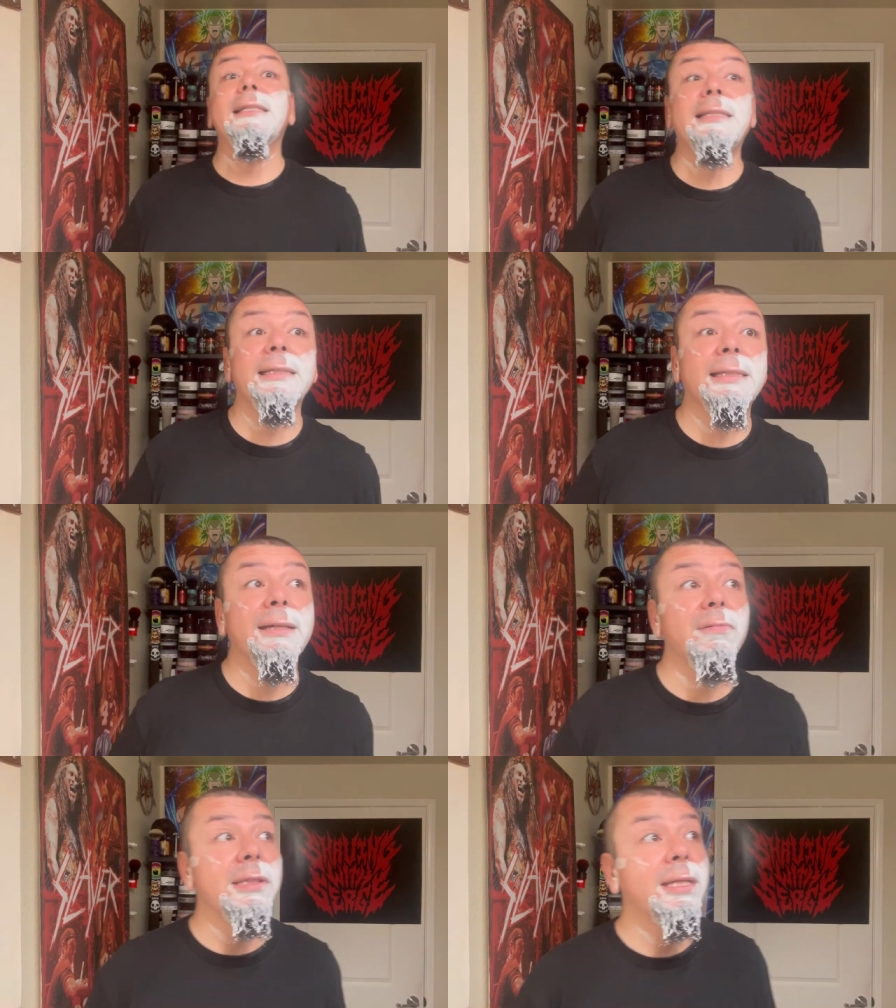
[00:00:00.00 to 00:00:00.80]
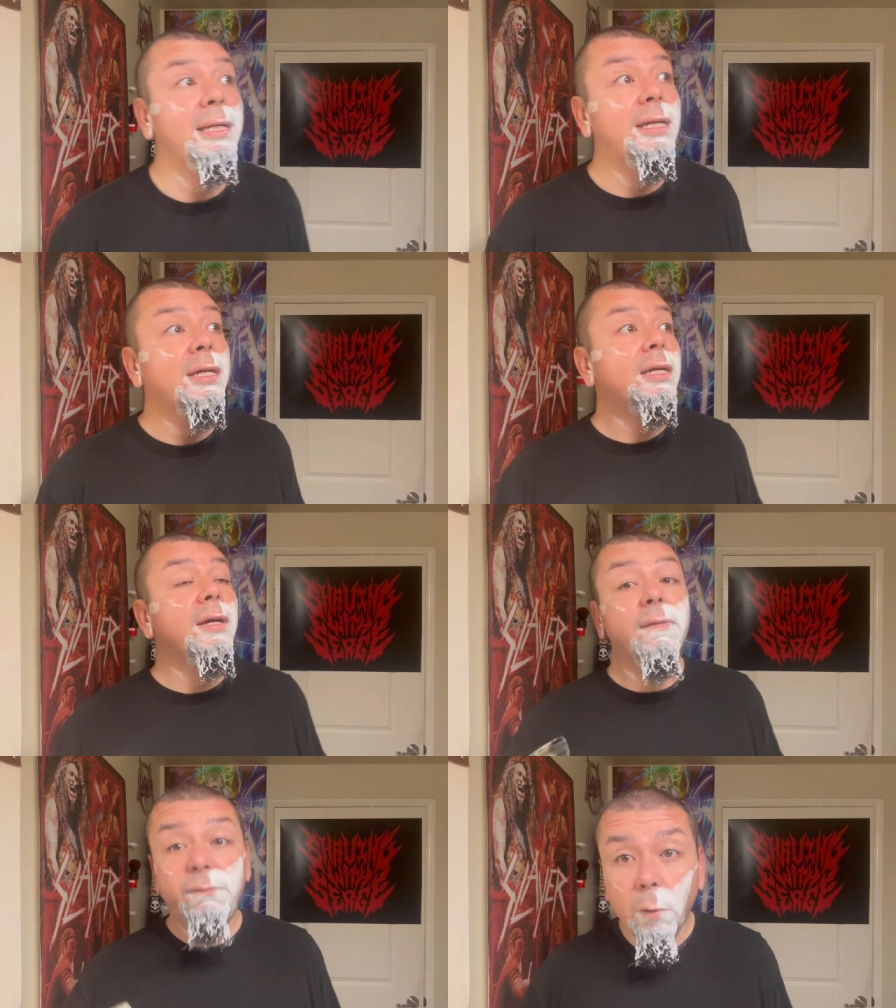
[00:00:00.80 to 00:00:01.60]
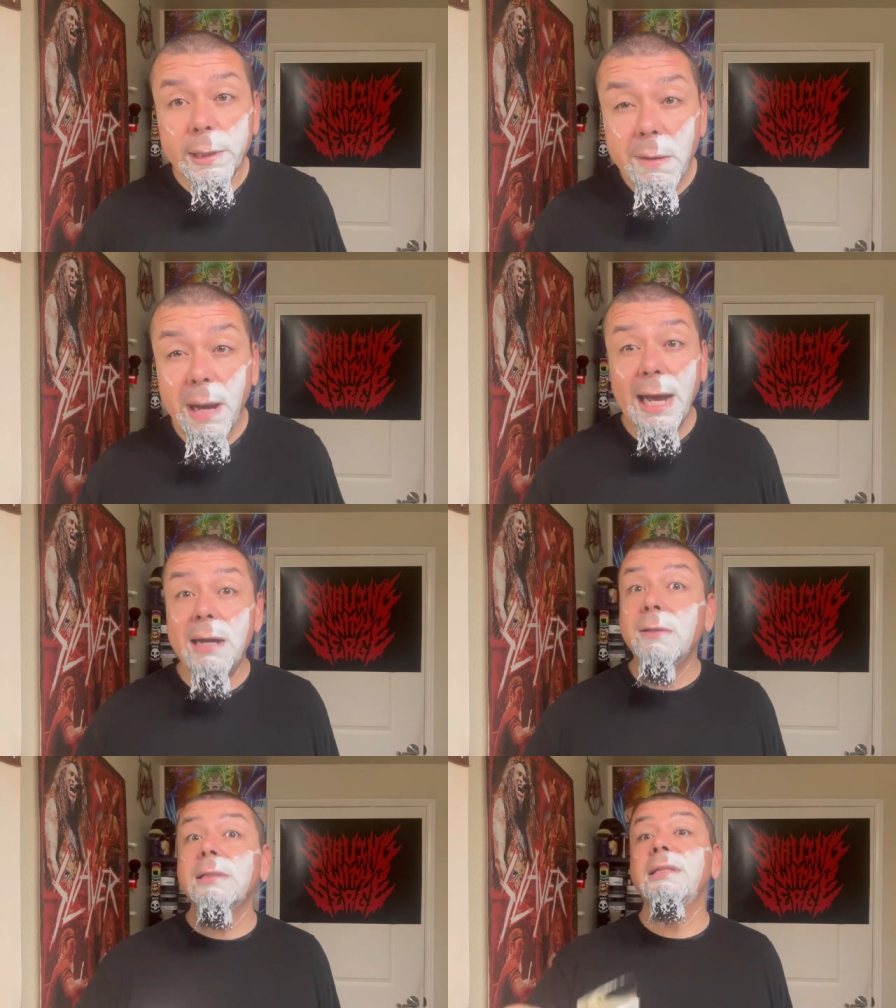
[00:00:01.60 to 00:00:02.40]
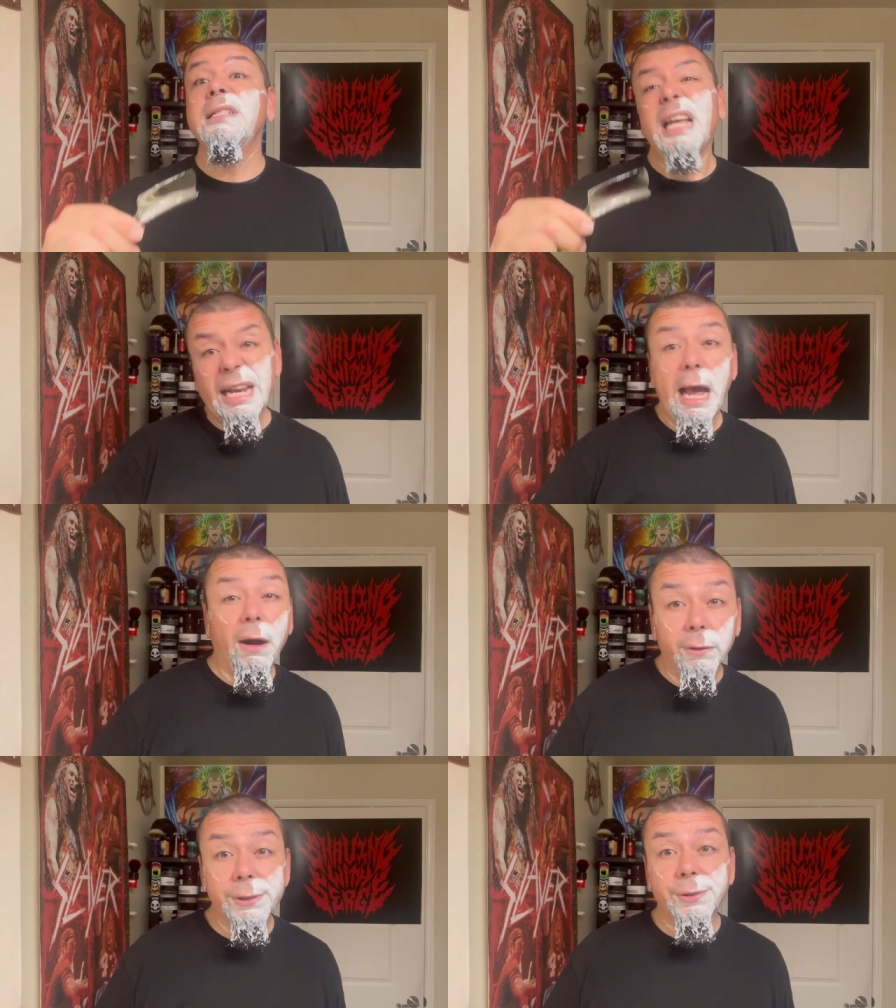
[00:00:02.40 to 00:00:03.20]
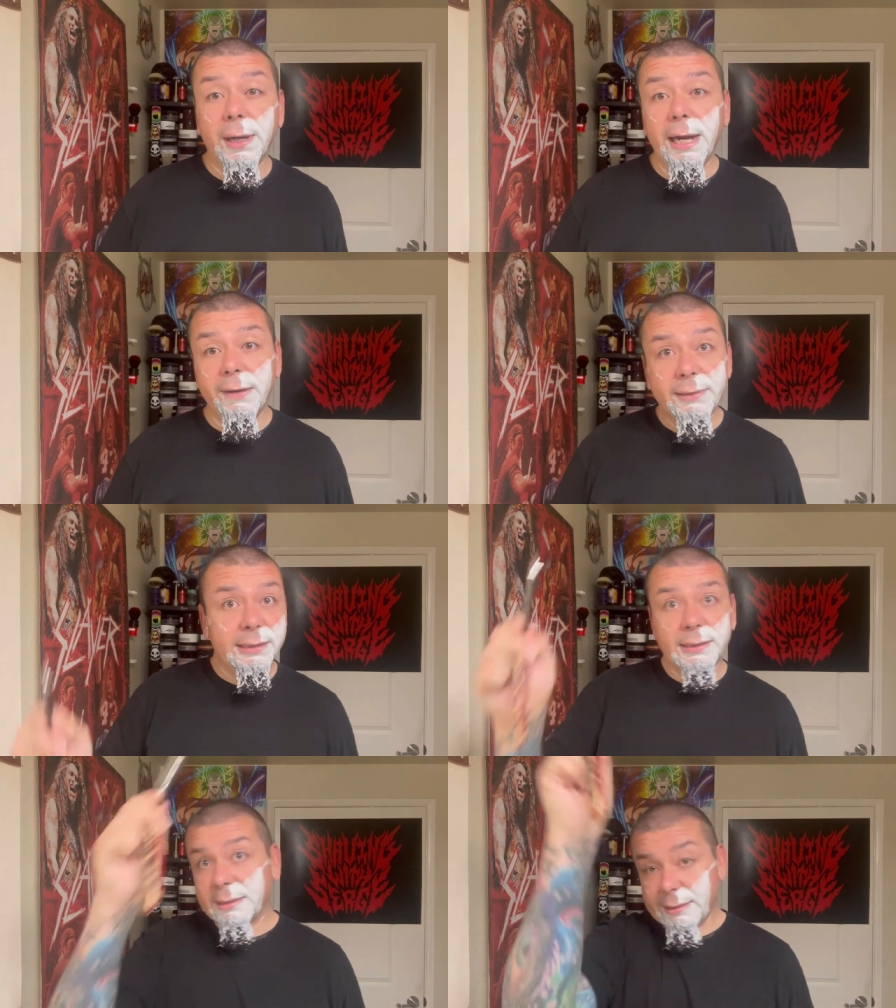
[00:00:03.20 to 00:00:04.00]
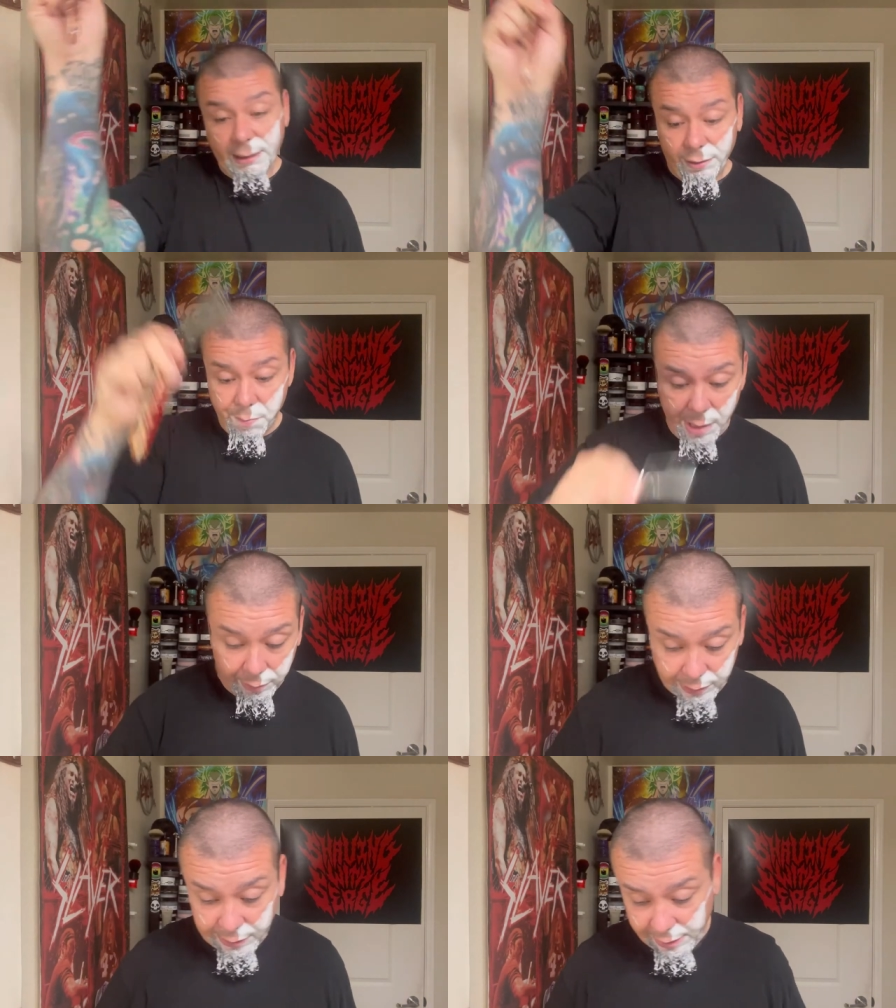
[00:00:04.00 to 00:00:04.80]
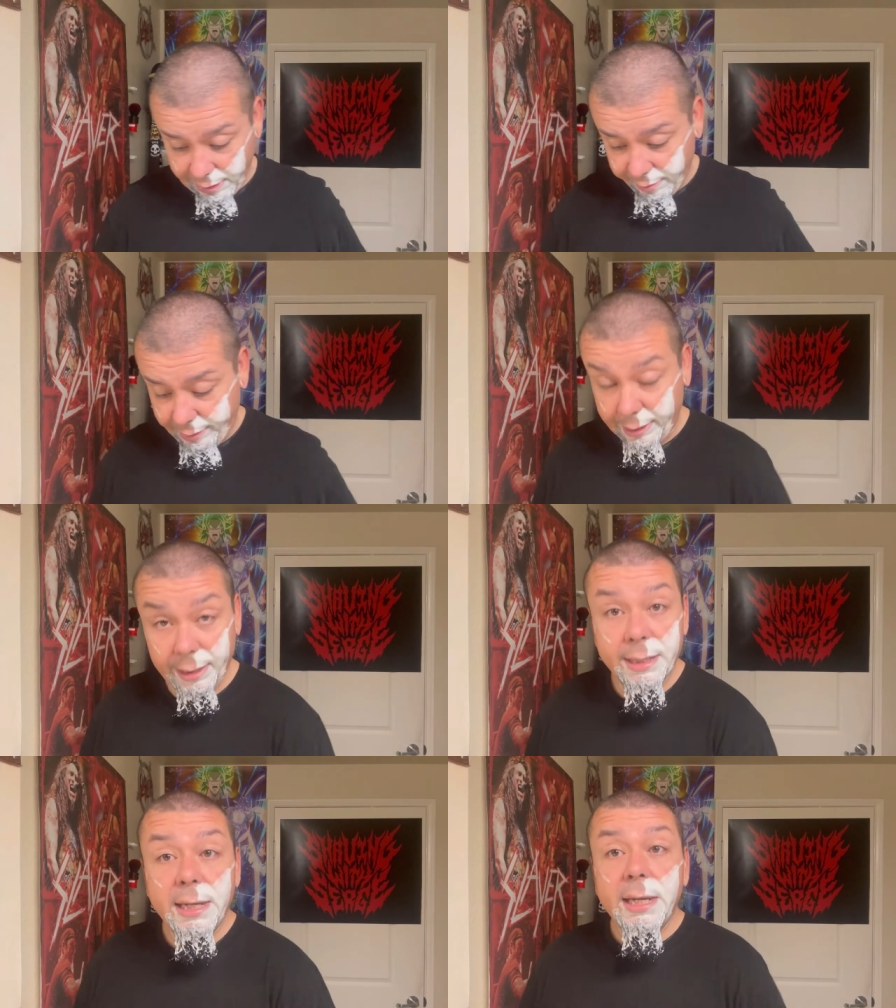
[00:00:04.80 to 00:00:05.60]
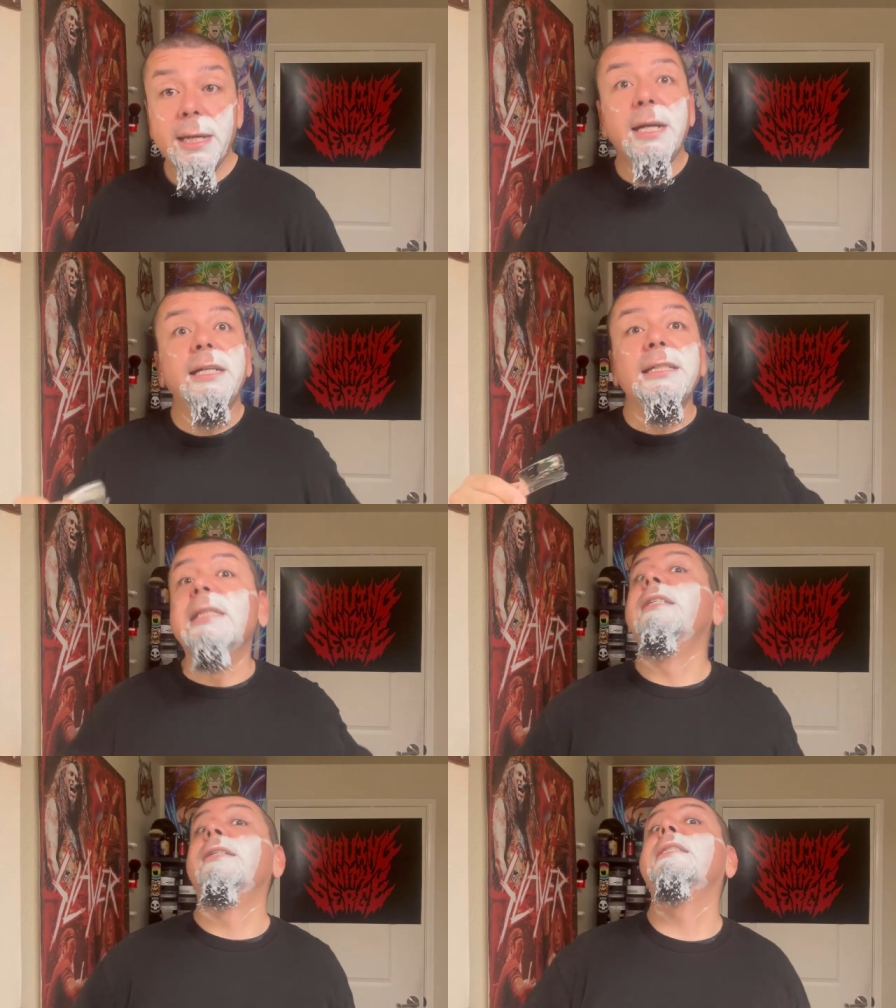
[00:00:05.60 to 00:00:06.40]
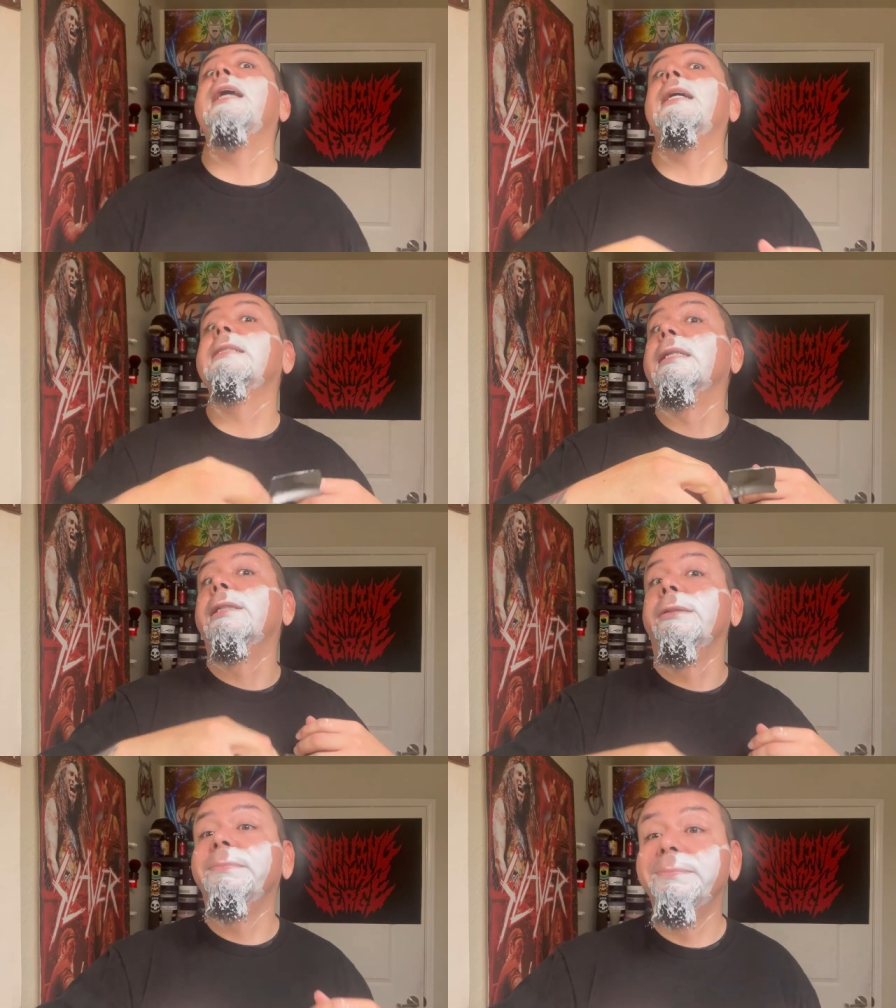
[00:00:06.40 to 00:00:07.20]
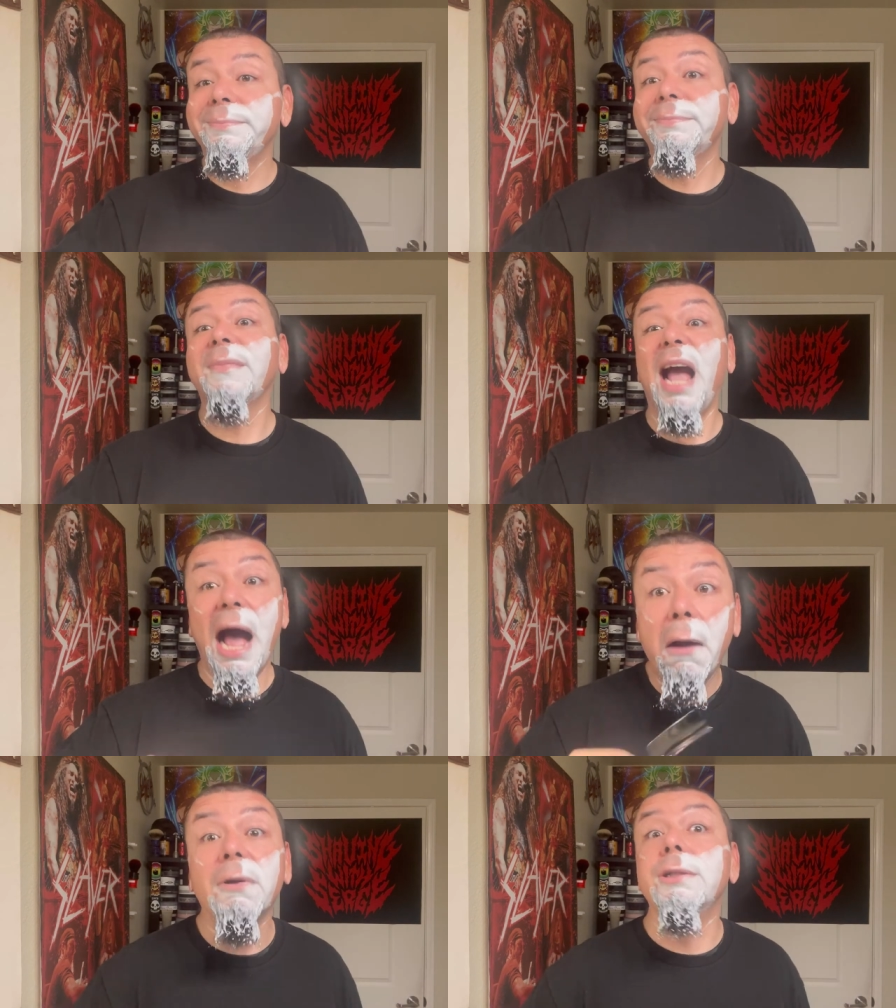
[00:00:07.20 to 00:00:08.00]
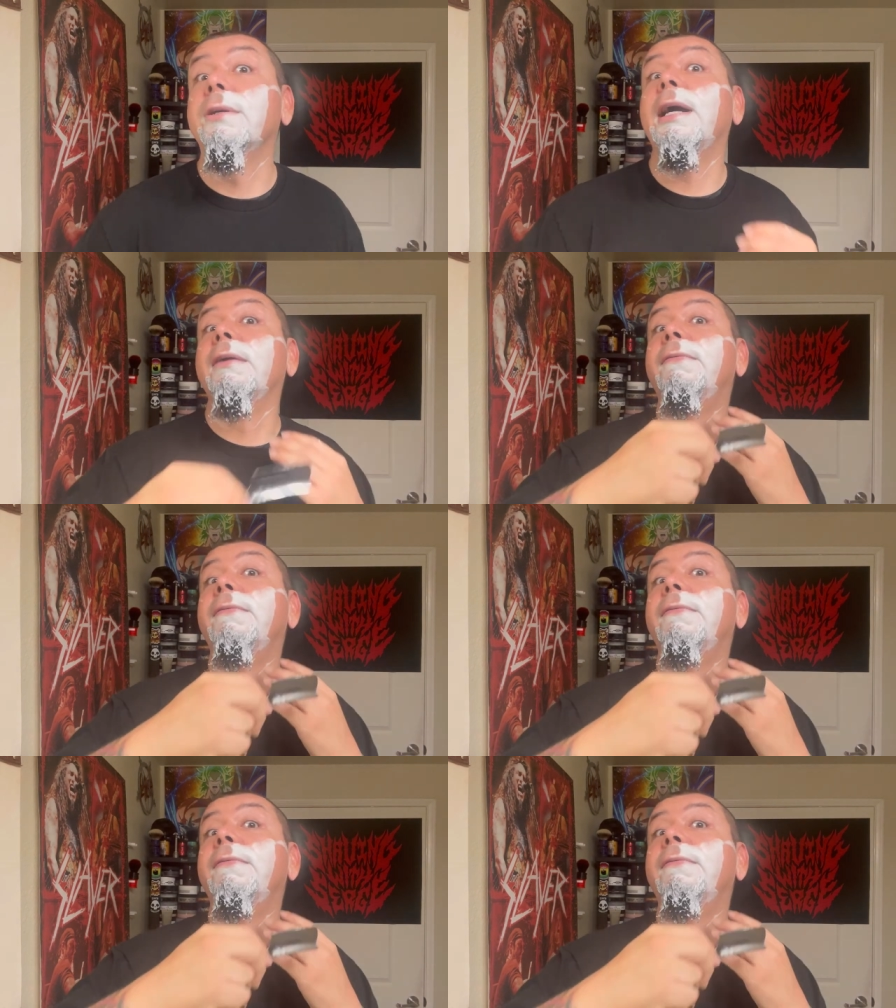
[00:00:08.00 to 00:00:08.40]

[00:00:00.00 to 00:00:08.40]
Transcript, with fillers: It took, it was 40 miles an hour drive, because this is down a mountain and everything, to the nearest gas station. Hour drive.